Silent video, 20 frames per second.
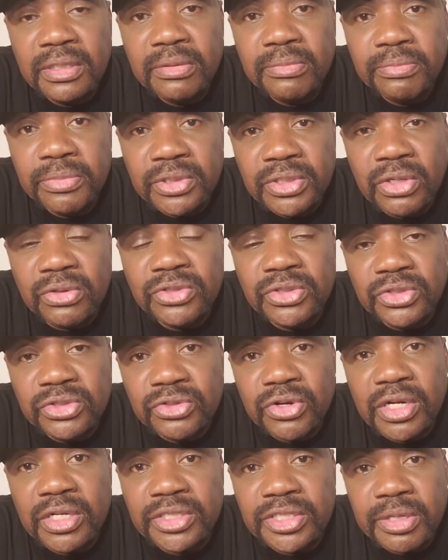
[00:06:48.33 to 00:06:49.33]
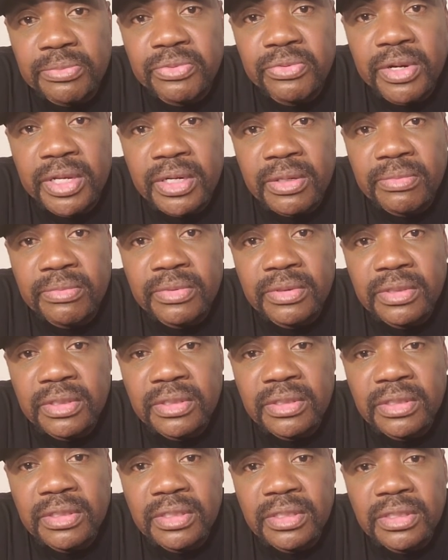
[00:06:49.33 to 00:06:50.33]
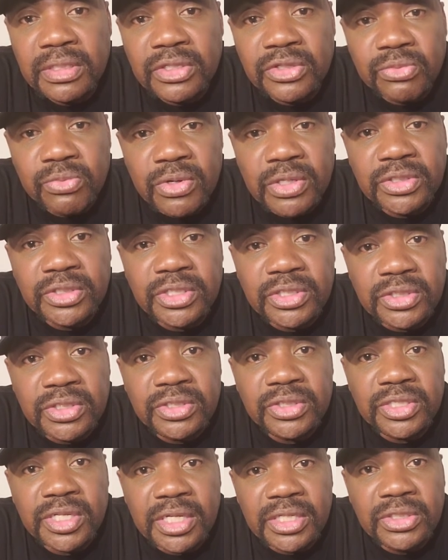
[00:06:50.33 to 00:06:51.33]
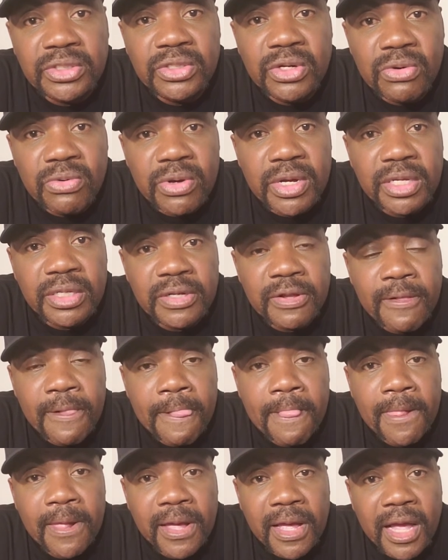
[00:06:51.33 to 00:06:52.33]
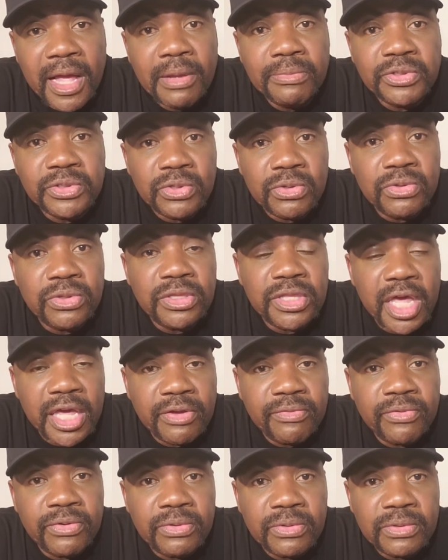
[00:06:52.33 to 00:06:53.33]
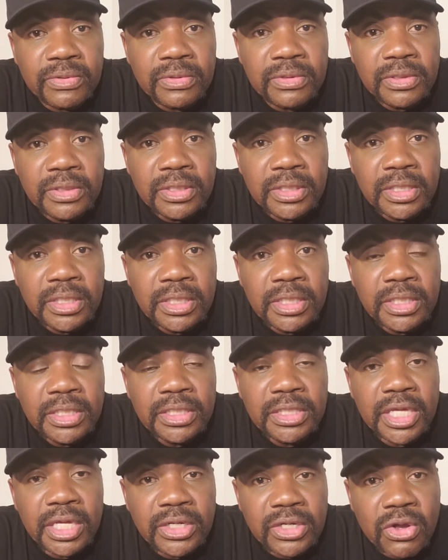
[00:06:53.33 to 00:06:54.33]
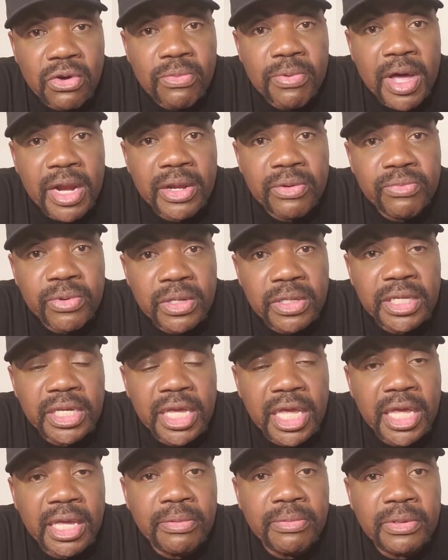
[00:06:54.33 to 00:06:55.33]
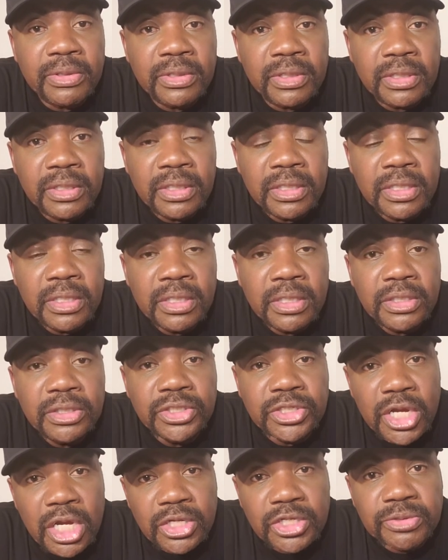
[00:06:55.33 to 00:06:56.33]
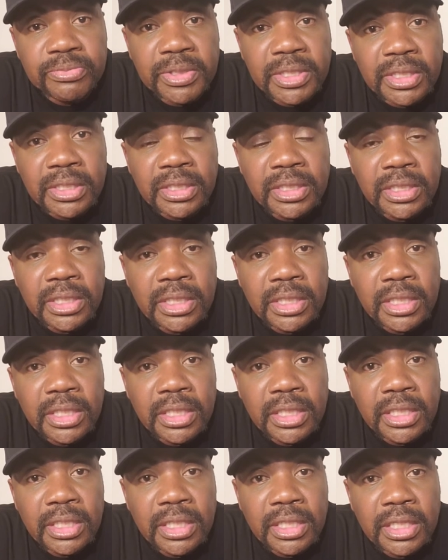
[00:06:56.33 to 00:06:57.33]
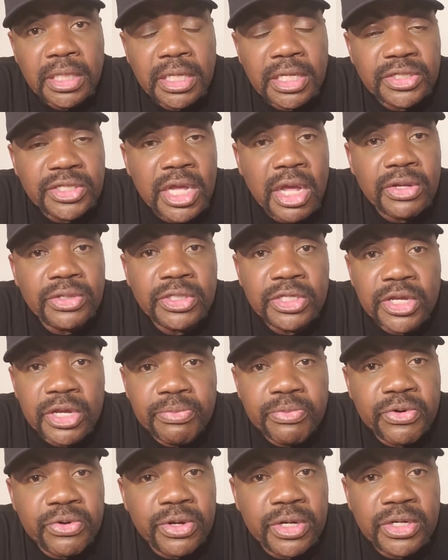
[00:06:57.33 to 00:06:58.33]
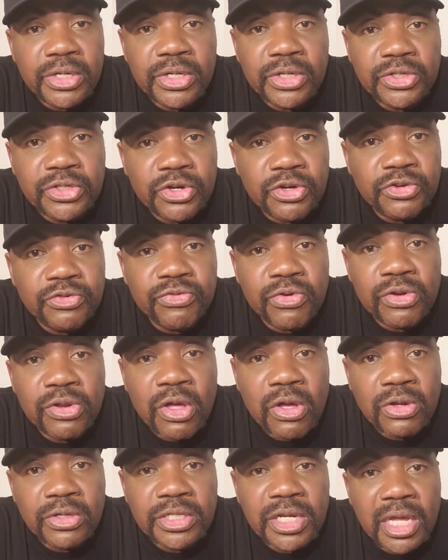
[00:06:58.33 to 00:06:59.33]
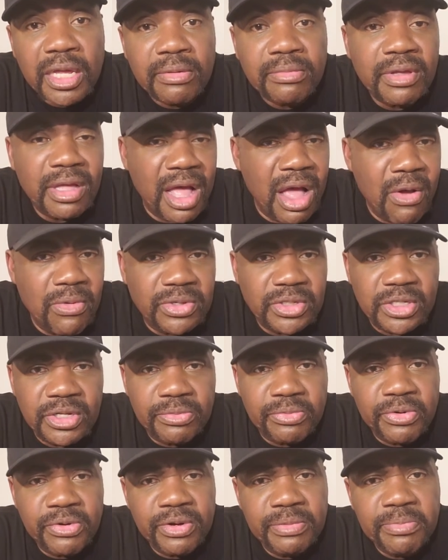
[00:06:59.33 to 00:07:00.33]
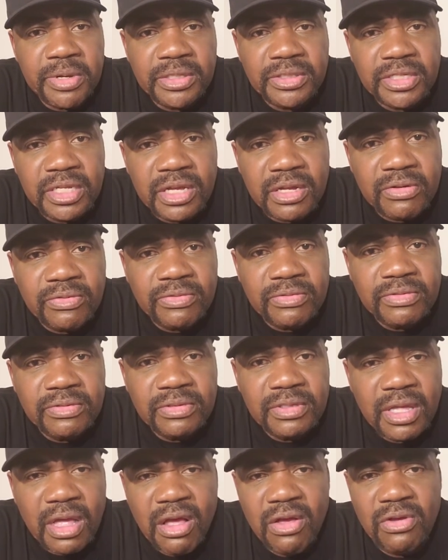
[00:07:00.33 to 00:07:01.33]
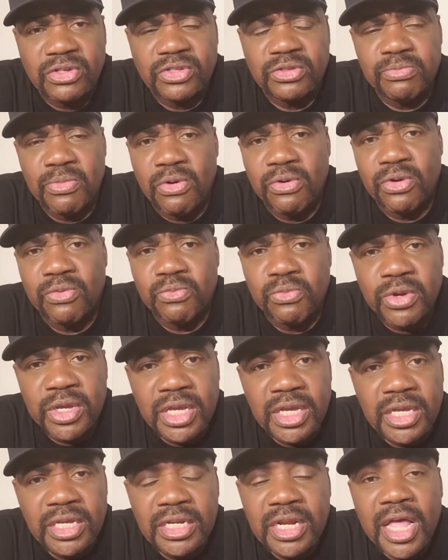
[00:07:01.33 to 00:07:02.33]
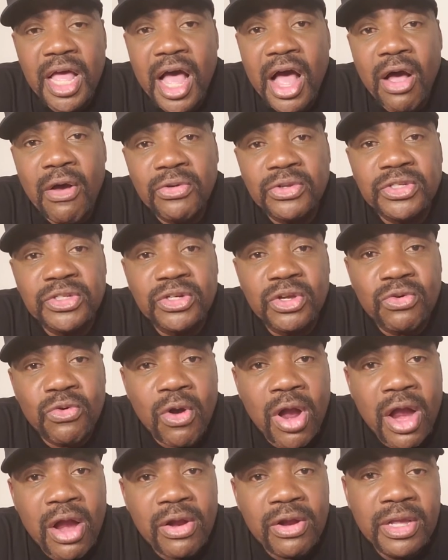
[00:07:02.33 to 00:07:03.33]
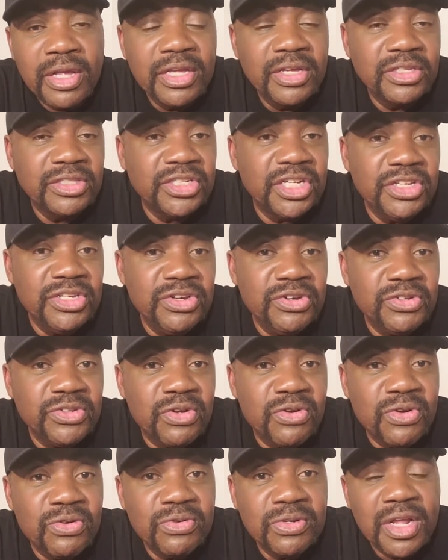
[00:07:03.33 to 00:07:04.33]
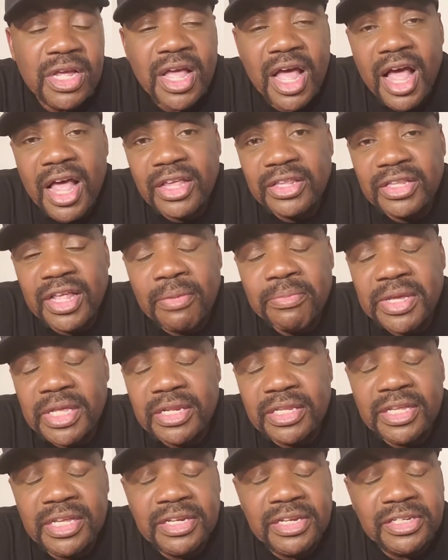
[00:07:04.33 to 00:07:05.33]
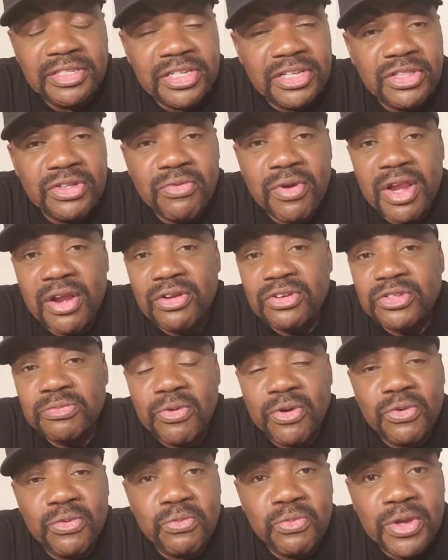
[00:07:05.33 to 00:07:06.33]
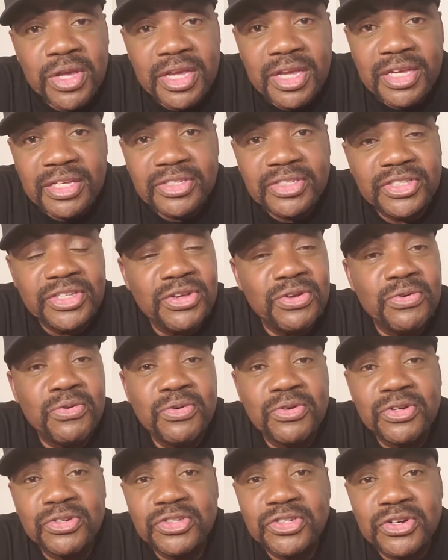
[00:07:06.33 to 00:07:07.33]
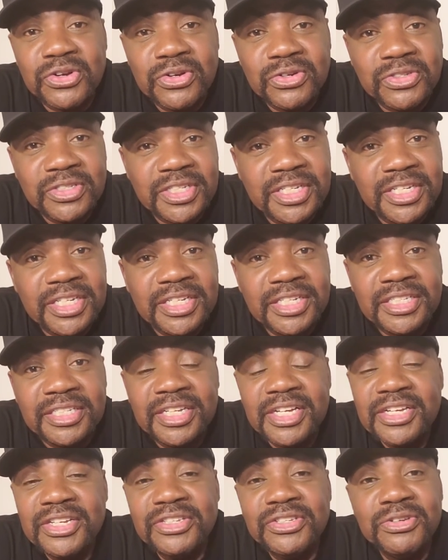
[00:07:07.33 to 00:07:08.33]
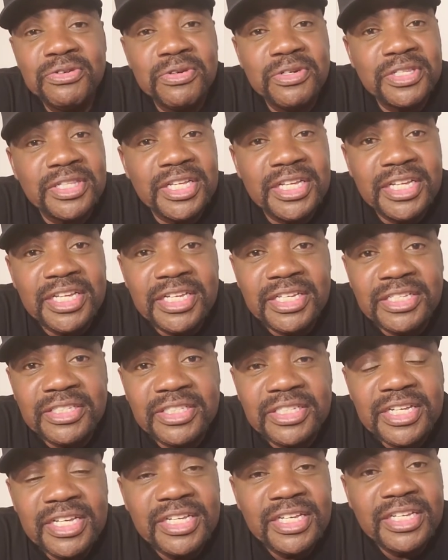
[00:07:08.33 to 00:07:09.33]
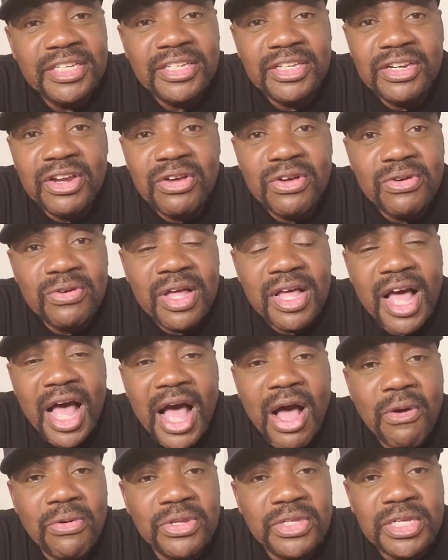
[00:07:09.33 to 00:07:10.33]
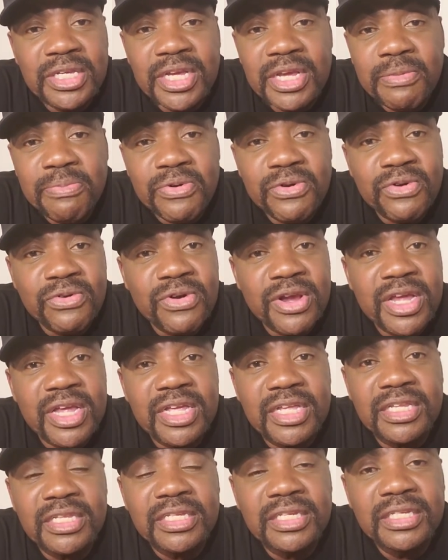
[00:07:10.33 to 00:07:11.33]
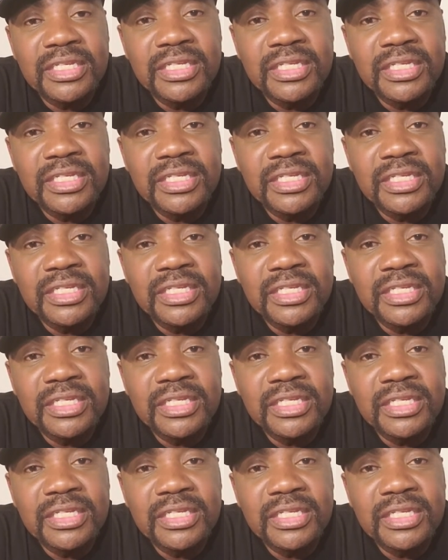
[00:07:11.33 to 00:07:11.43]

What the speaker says: but don't you try to separate them. This one sister said, you know what? I'm so thankful that nobody really came and judged me because I was a hypocrite in the church for a long time. I was a hypocrite myself. I smoking weed. I was in the choir, 10 years old. In the 10th grade, I was smoking weed, still going to church, singing, doing things. I was a hypocrite.